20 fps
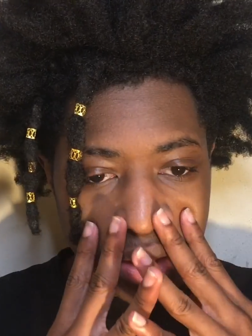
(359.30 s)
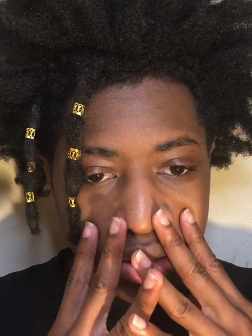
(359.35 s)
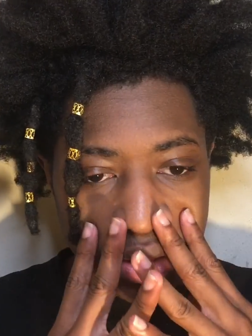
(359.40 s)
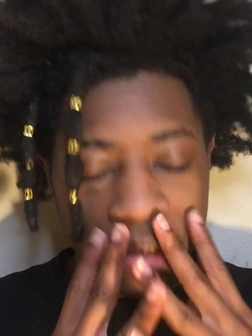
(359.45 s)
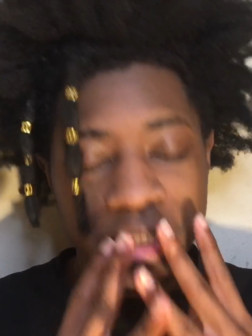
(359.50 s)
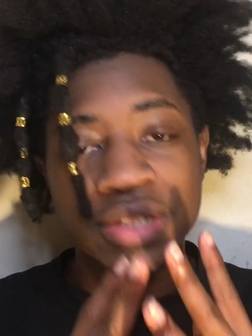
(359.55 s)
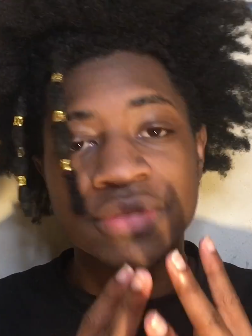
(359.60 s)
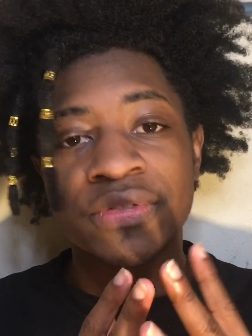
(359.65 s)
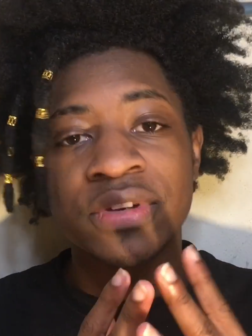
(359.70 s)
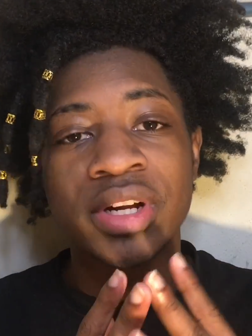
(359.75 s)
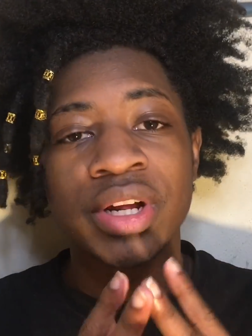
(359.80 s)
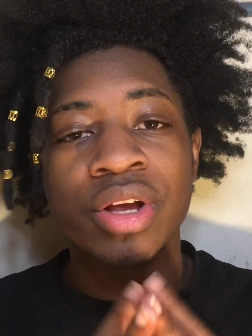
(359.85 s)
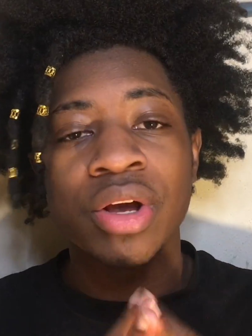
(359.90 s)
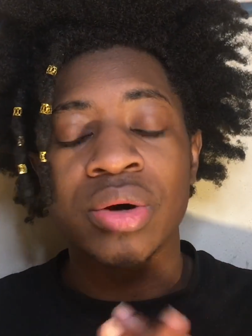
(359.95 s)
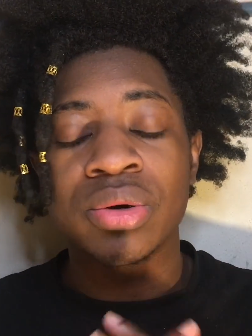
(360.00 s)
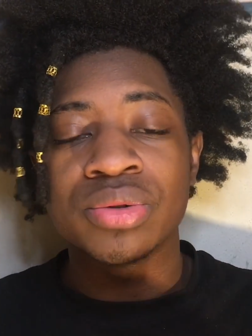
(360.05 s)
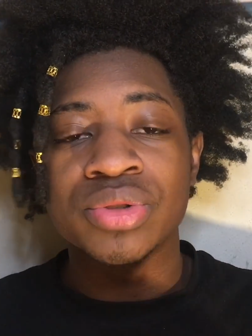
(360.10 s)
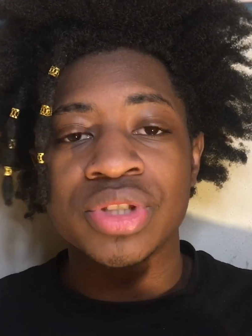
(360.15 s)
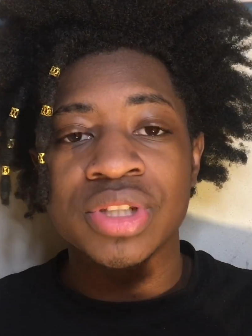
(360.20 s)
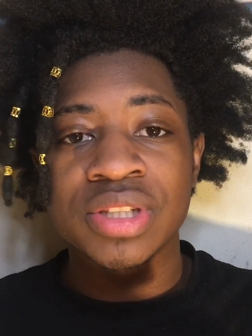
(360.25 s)
This
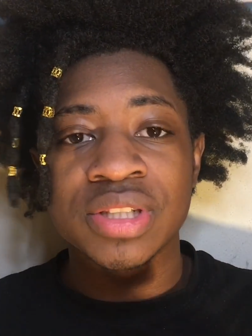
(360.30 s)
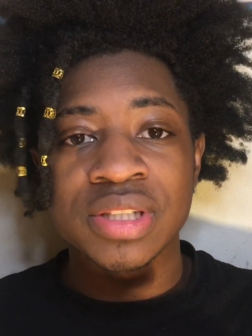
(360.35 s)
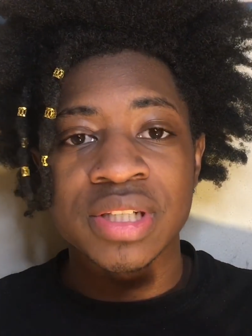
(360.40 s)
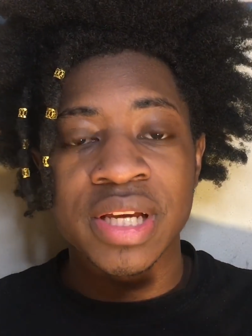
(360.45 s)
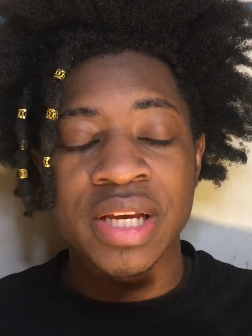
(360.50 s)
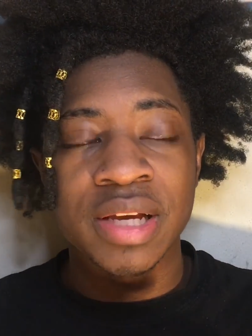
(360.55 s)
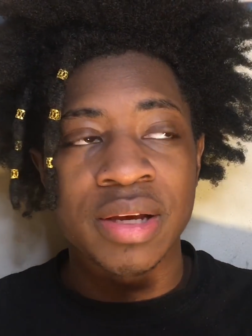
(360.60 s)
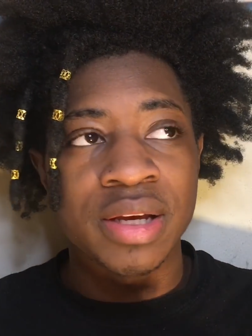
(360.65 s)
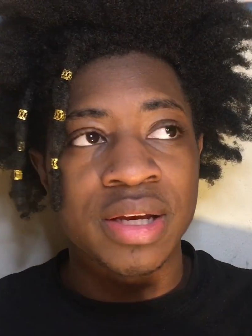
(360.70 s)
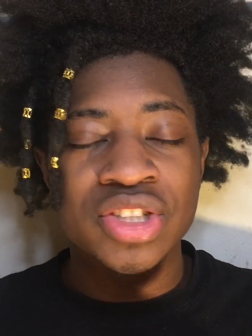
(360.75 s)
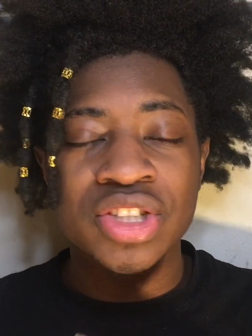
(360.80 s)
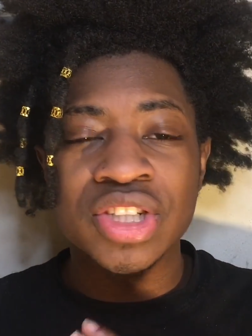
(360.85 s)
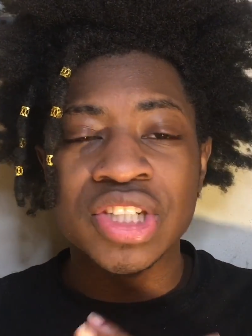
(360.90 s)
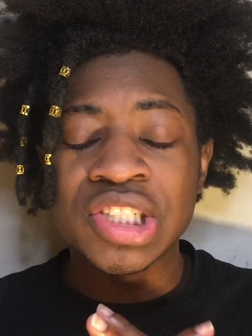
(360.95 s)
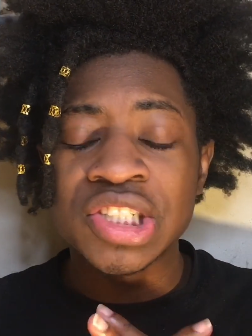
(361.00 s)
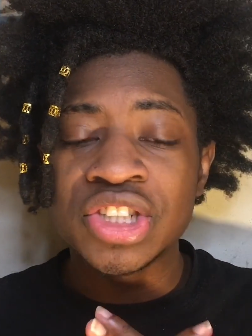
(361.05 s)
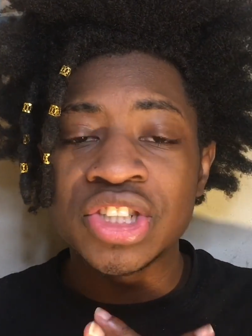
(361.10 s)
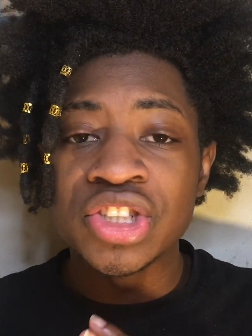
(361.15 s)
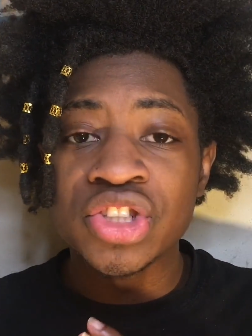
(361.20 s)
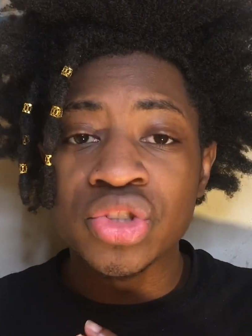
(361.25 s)
video just
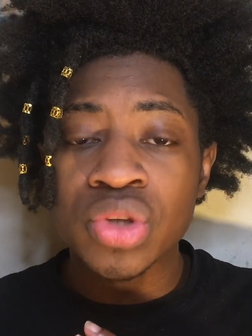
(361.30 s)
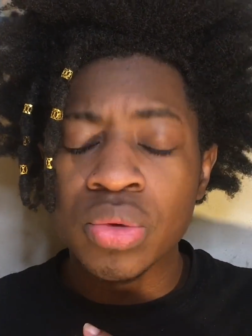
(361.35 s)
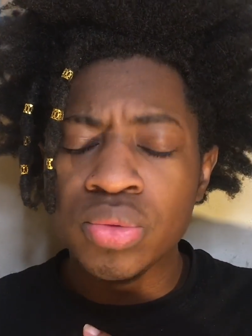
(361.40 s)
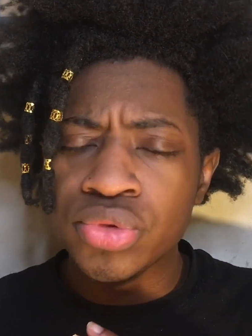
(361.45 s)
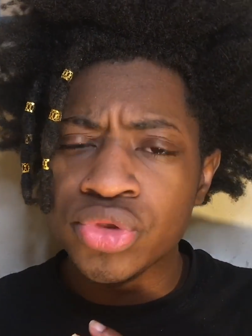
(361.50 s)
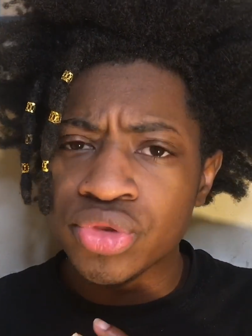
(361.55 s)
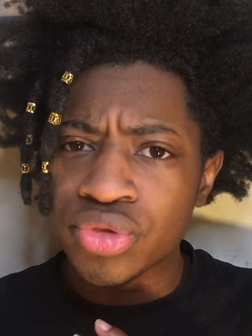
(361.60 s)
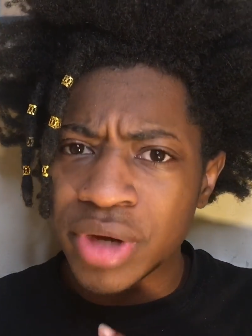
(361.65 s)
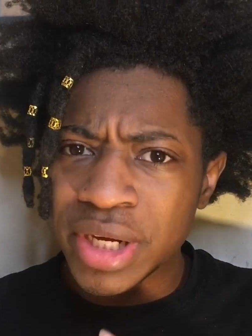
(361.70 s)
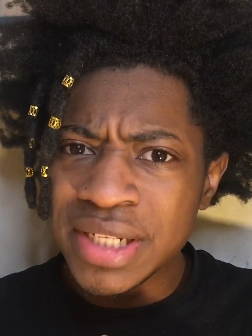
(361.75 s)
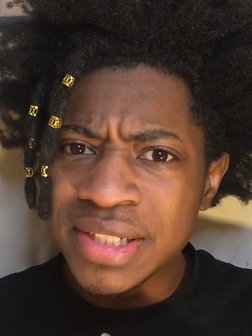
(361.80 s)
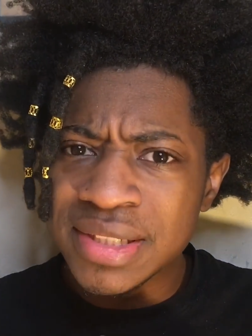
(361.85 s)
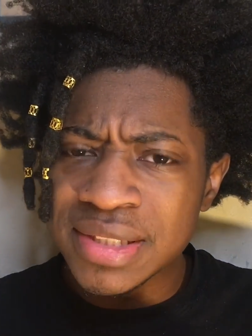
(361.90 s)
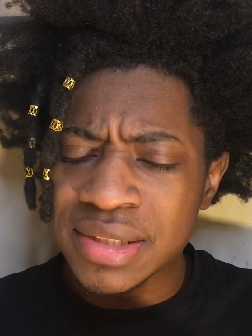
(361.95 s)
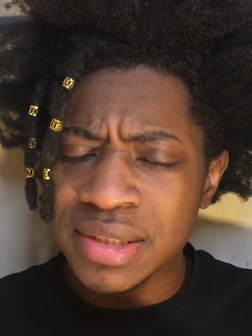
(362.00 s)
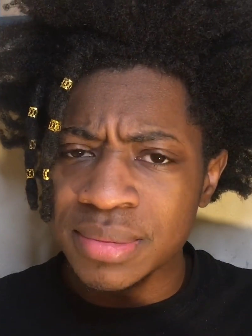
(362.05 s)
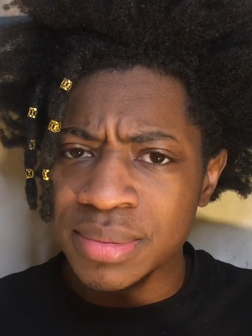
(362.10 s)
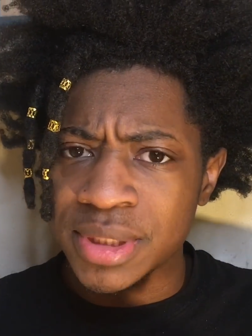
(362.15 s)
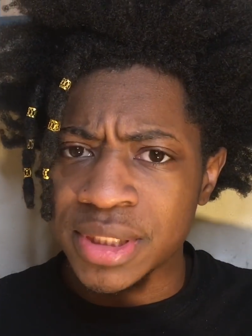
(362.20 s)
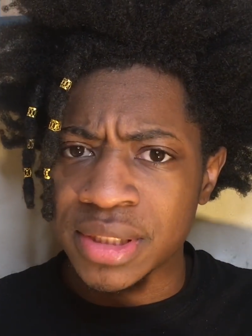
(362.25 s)
it's just so strange
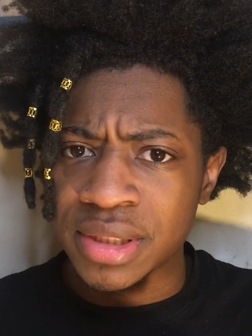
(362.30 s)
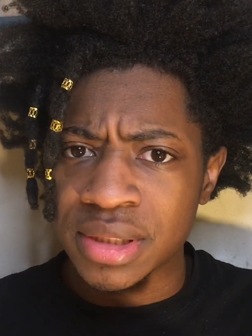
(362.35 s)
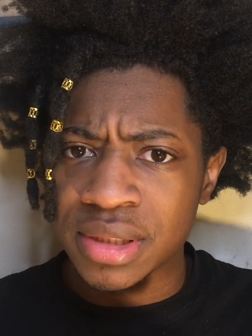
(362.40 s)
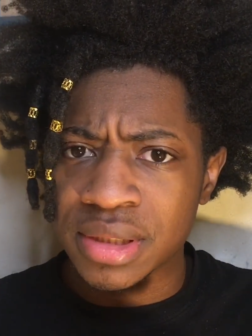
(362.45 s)
to me.